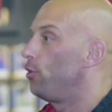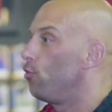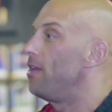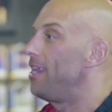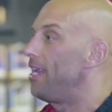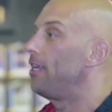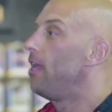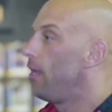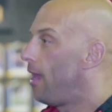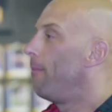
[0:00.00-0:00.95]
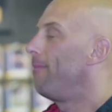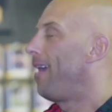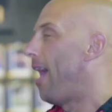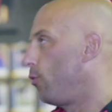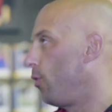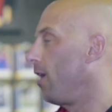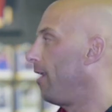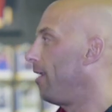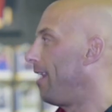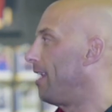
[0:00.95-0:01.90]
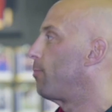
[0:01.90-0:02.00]
do need,
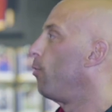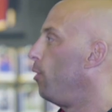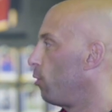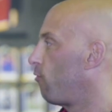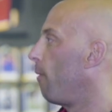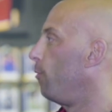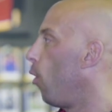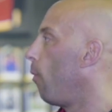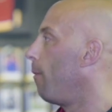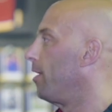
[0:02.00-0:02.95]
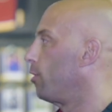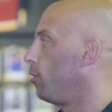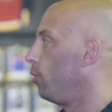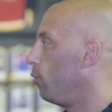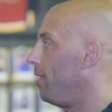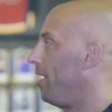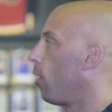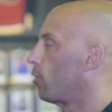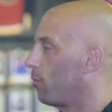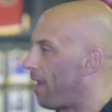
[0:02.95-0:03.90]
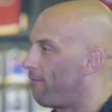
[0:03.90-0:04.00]
adrenaline is produced from dopamine, so you do need
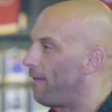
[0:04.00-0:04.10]
also that